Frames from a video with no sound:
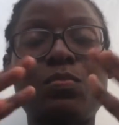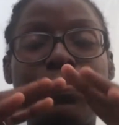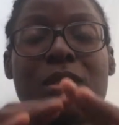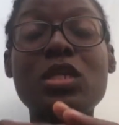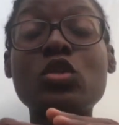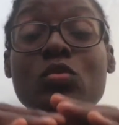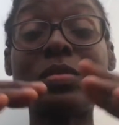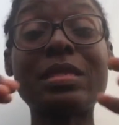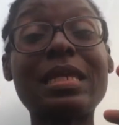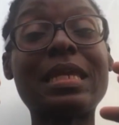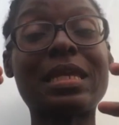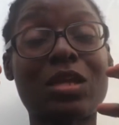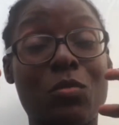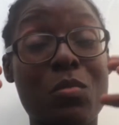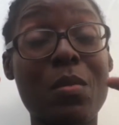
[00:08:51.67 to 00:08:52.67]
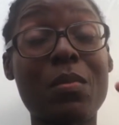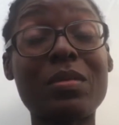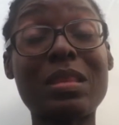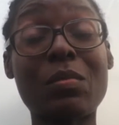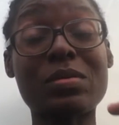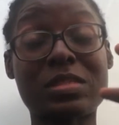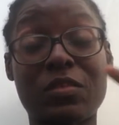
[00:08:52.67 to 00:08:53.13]
Be unique. Remember,
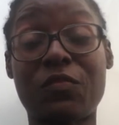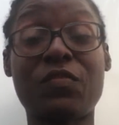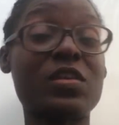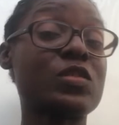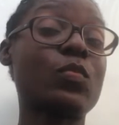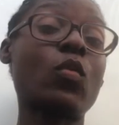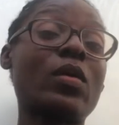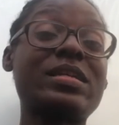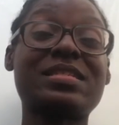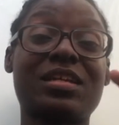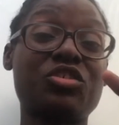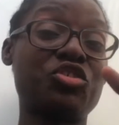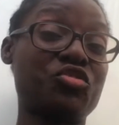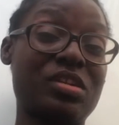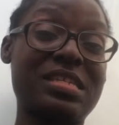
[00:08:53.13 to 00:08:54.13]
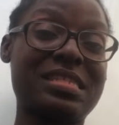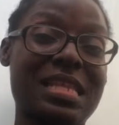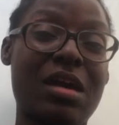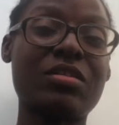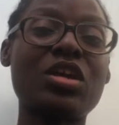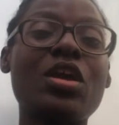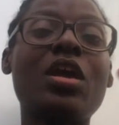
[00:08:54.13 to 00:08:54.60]
that was the first point I stressed
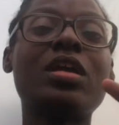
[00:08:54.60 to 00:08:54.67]
out.